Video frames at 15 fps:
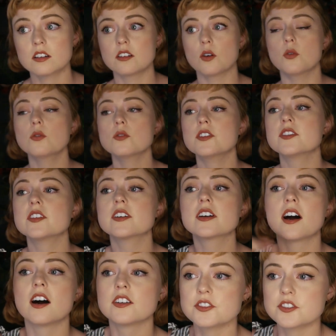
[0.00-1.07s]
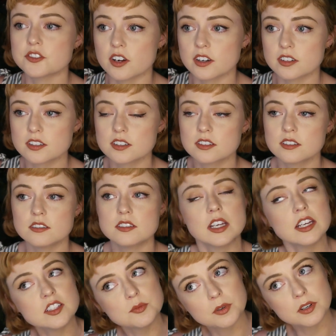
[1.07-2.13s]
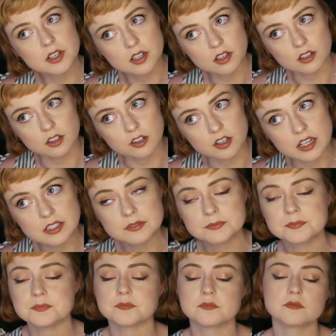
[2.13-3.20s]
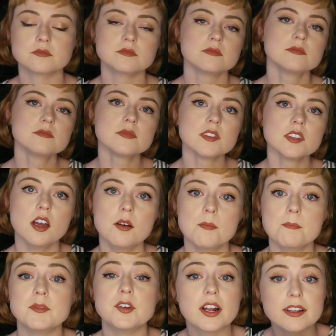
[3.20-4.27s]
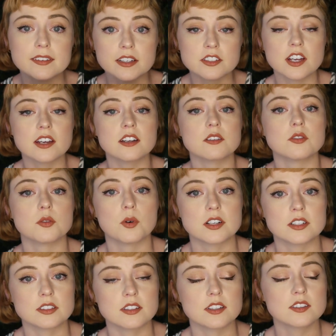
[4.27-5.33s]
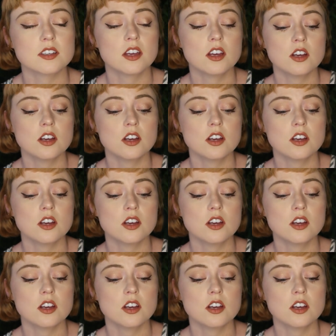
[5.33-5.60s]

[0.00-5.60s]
Old is a construct. Dead's pretty concrete. You're not dead yet if you're watching this.